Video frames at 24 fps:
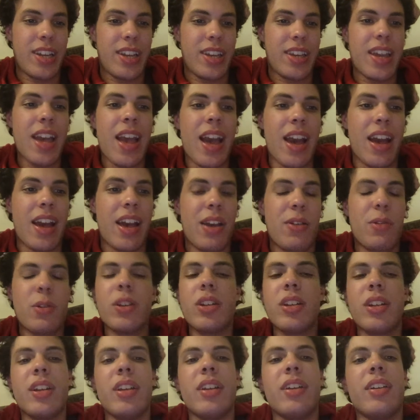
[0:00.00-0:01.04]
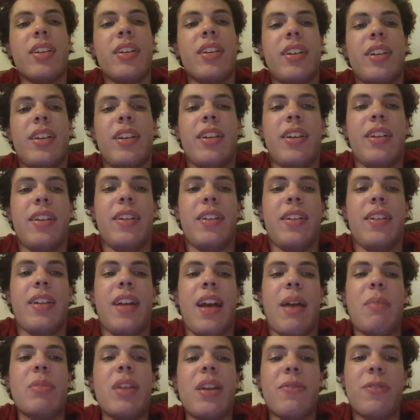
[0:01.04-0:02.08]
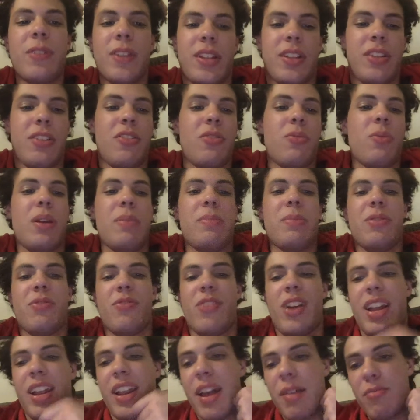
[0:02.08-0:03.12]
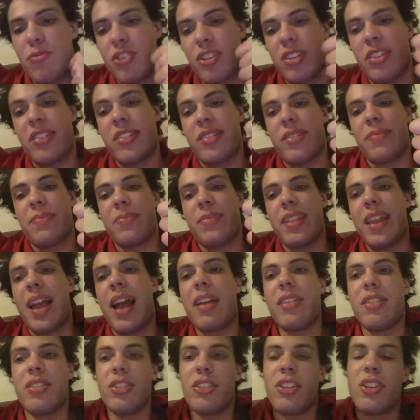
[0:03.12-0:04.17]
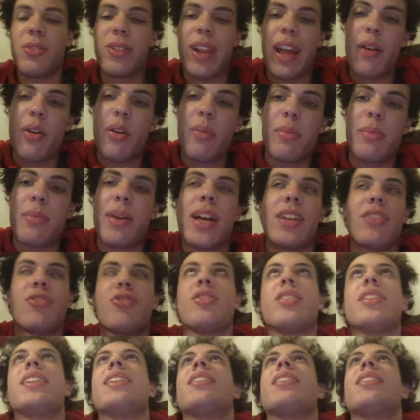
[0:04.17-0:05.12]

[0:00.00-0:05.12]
Yeah, I'm definitely swiping right. I'm just, now I'm imagining